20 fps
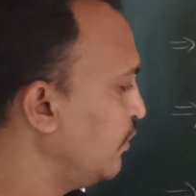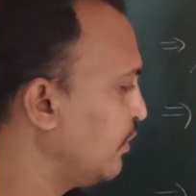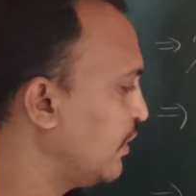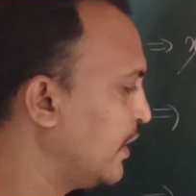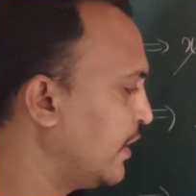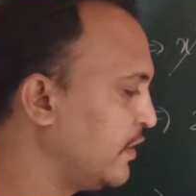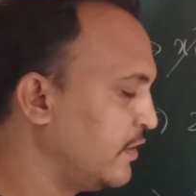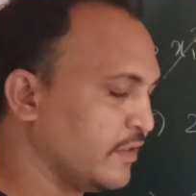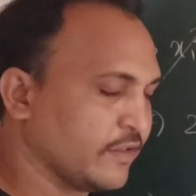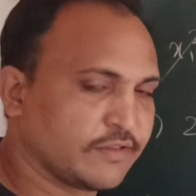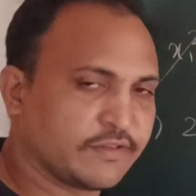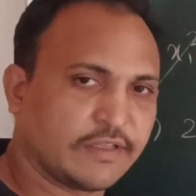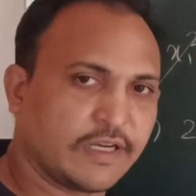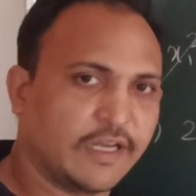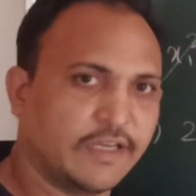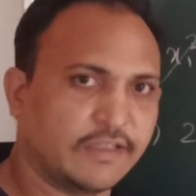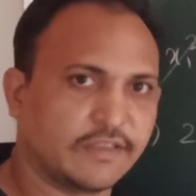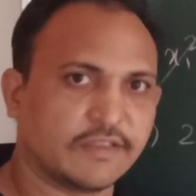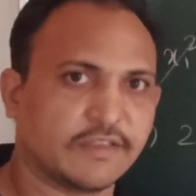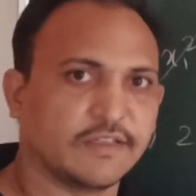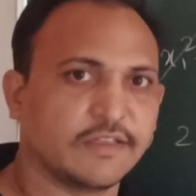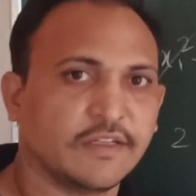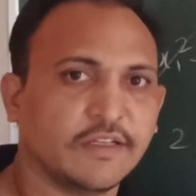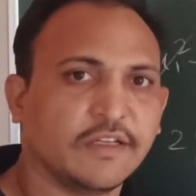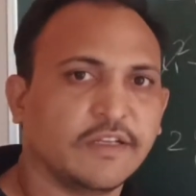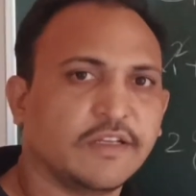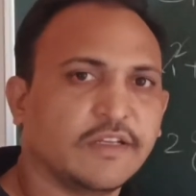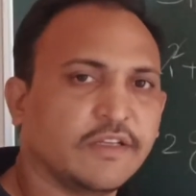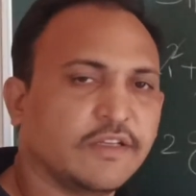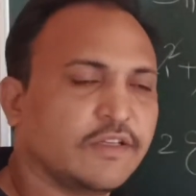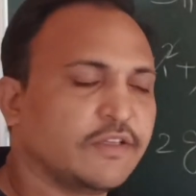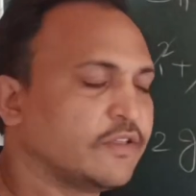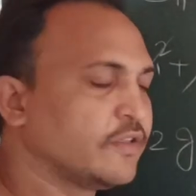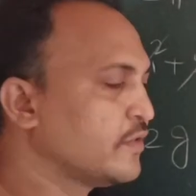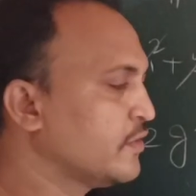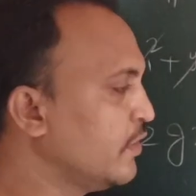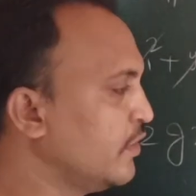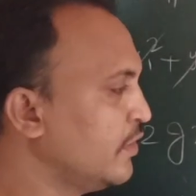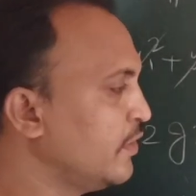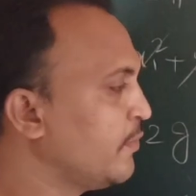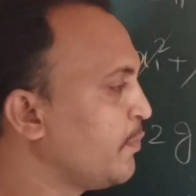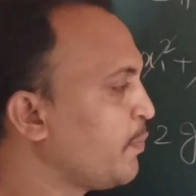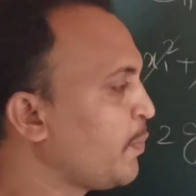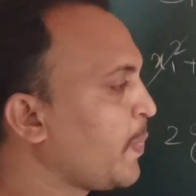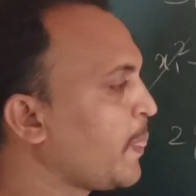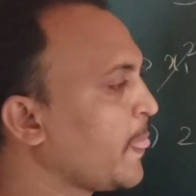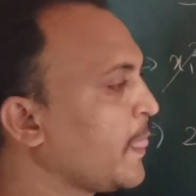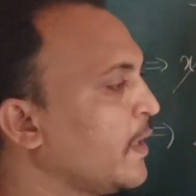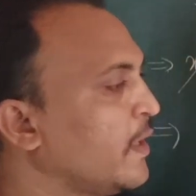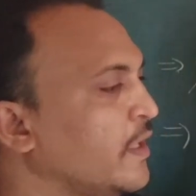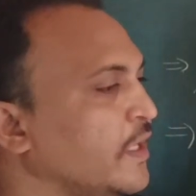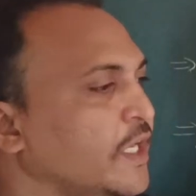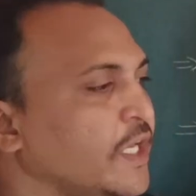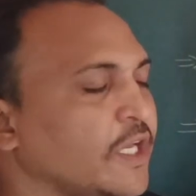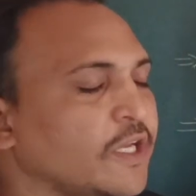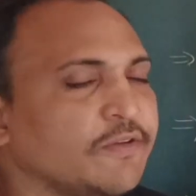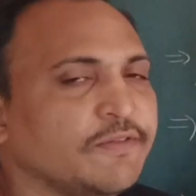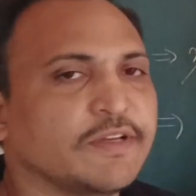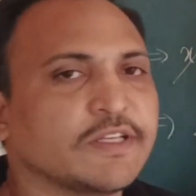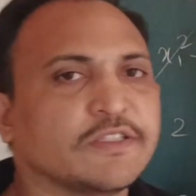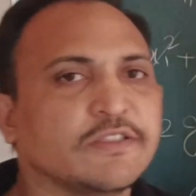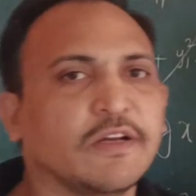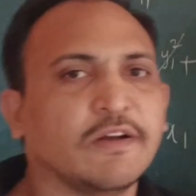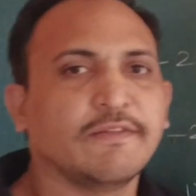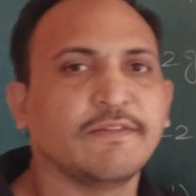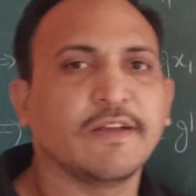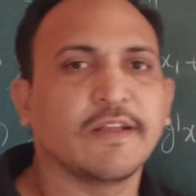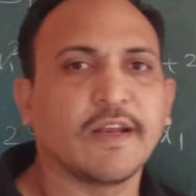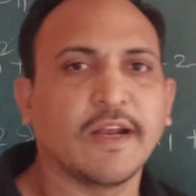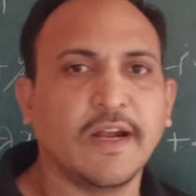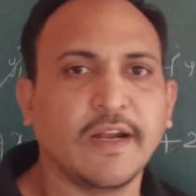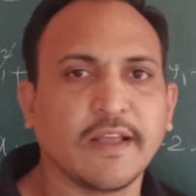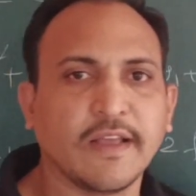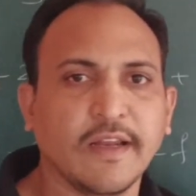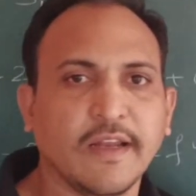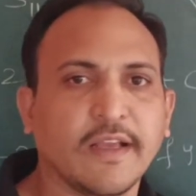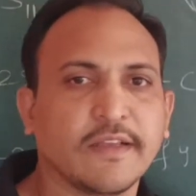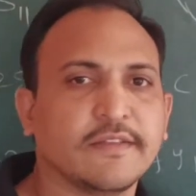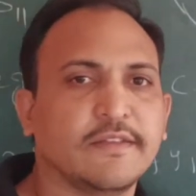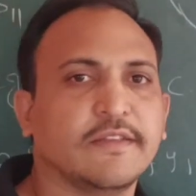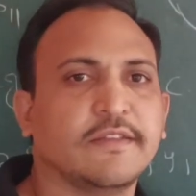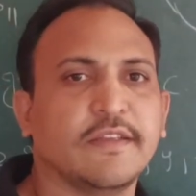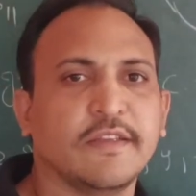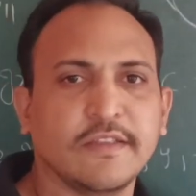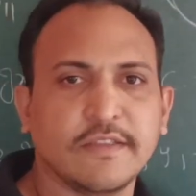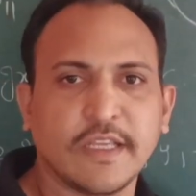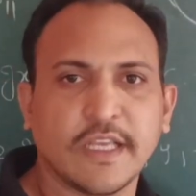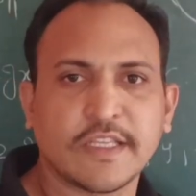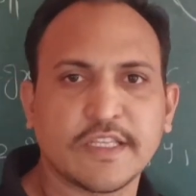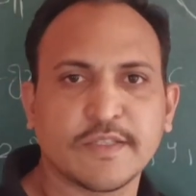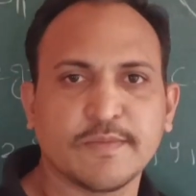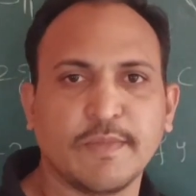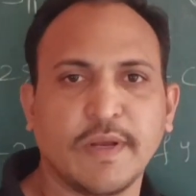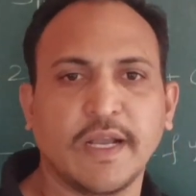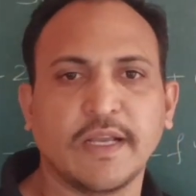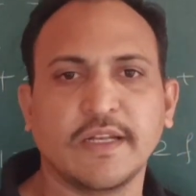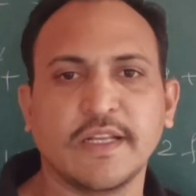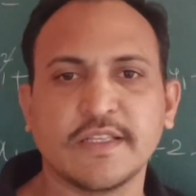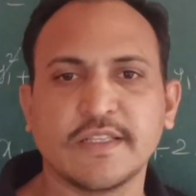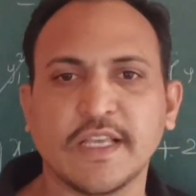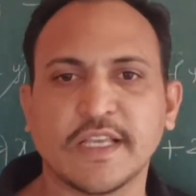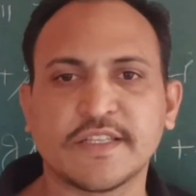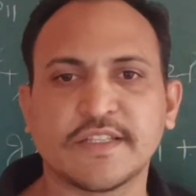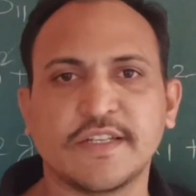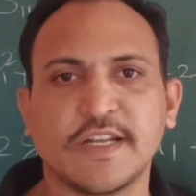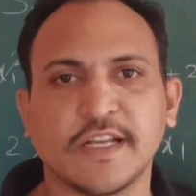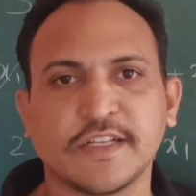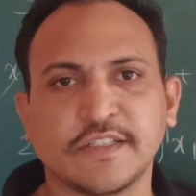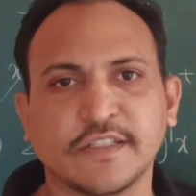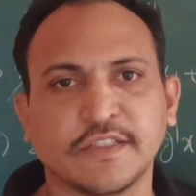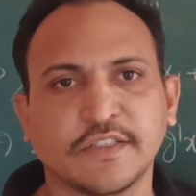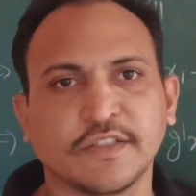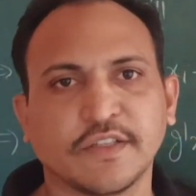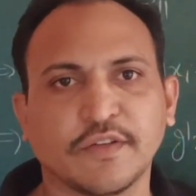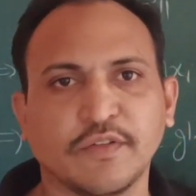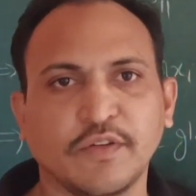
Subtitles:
you will get this, right? So equation of a radical axis is s minus s dash is